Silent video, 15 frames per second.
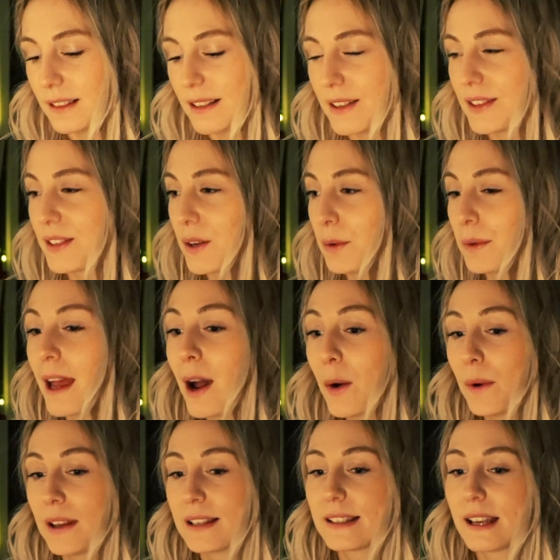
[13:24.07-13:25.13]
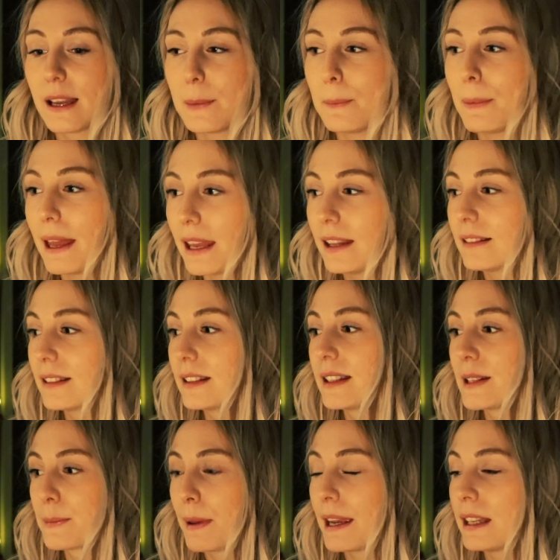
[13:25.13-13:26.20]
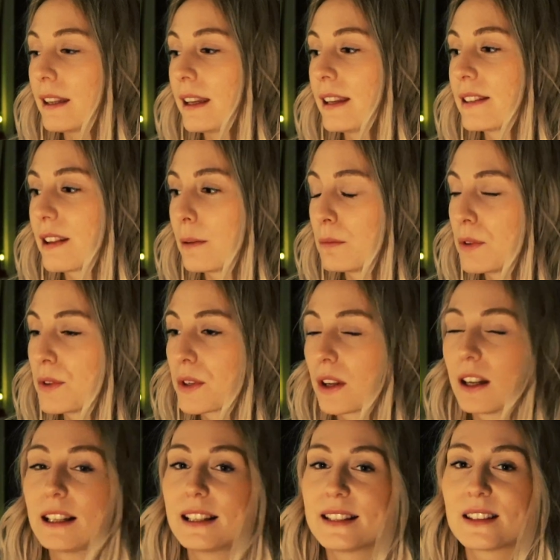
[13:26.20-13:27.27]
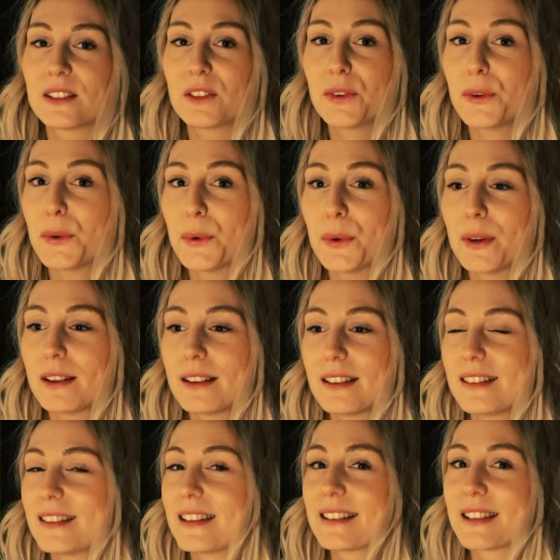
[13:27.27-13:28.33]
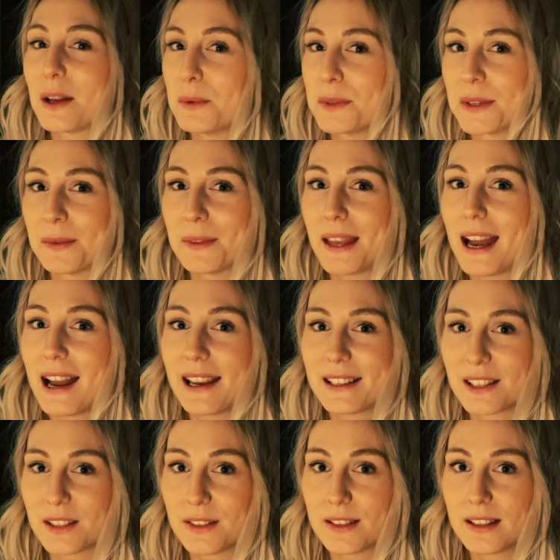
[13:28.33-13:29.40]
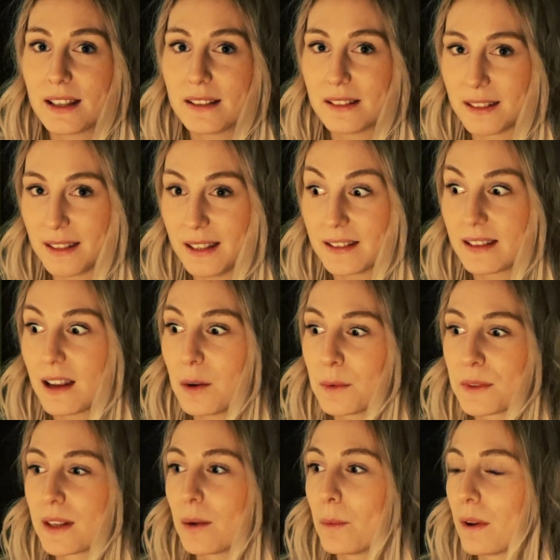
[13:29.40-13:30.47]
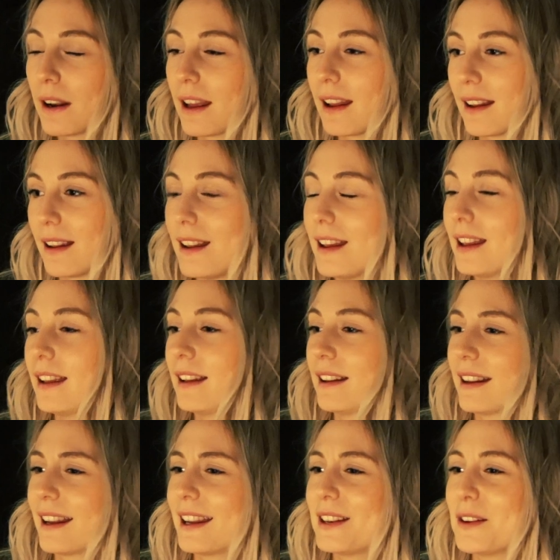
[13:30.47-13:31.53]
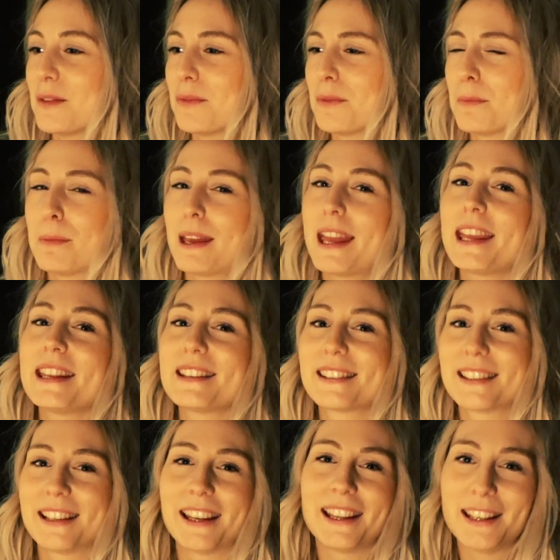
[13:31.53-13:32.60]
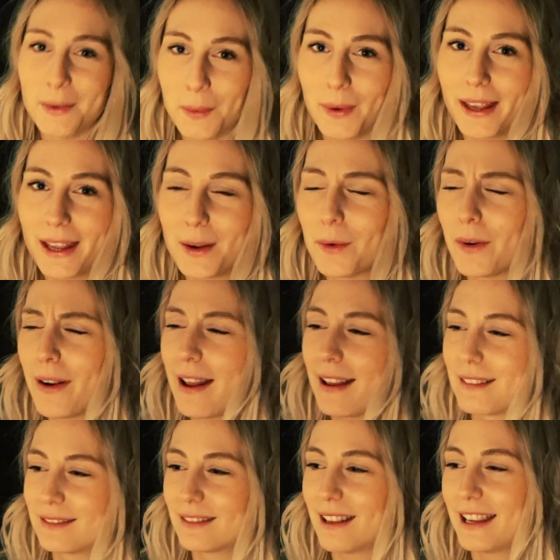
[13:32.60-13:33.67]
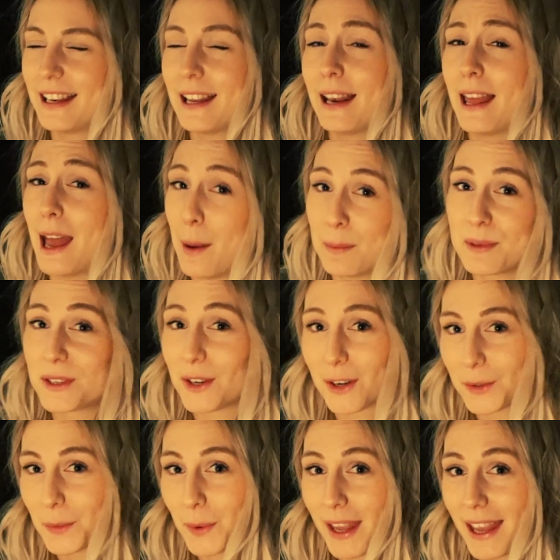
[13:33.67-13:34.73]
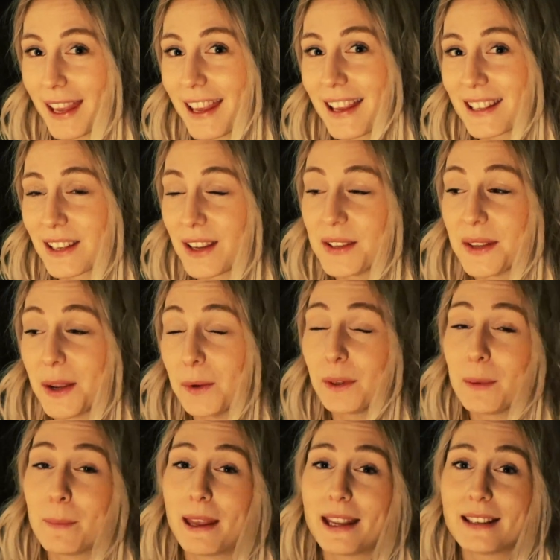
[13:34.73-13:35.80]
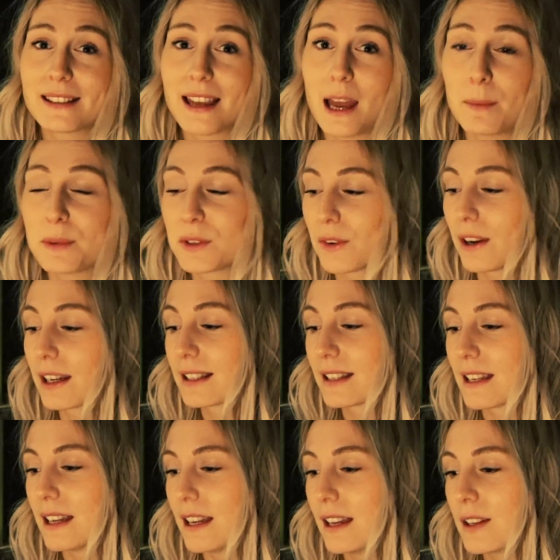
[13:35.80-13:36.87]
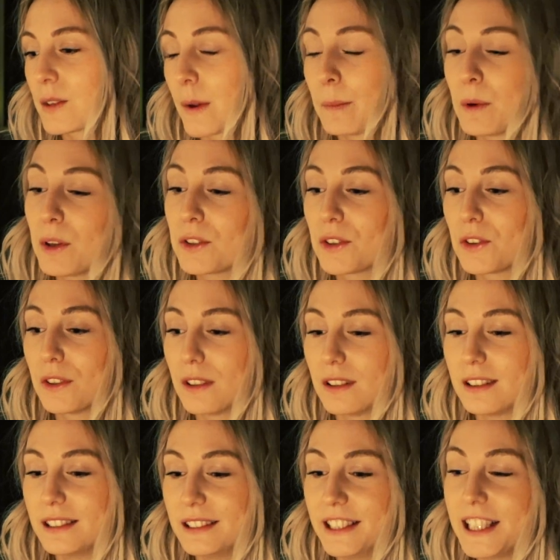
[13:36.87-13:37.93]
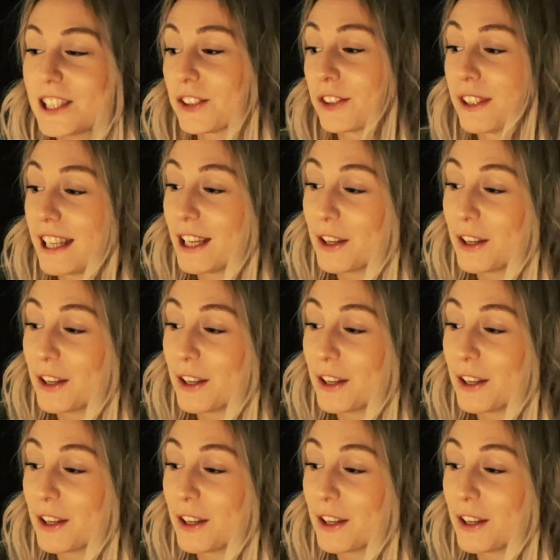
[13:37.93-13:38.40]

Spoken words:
so now as I paint these paintings, I'm just gonna listen to the sounds of the ice, because that's the sounds I wanna kind of paint in a way, or in an abstract way, I guess, because I only paint abstract. So I'm not literally